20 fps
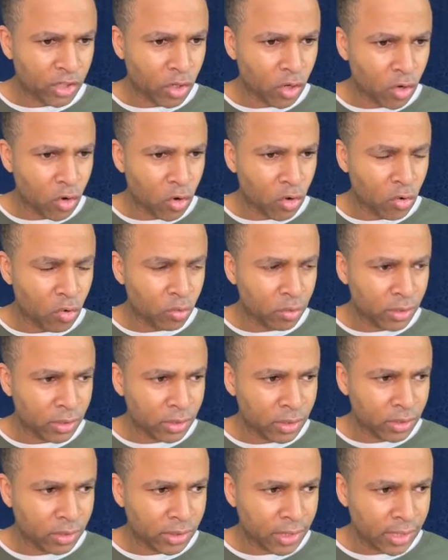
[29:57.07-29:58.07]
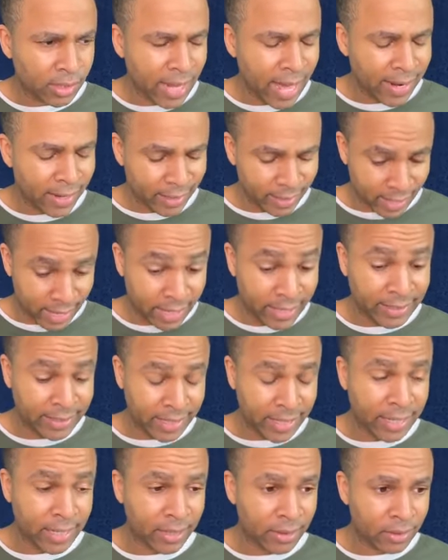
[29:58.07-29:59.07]
told Delilah, and he
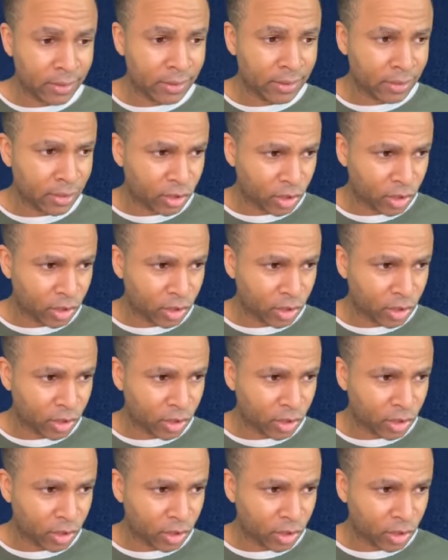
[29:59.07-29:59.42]
did,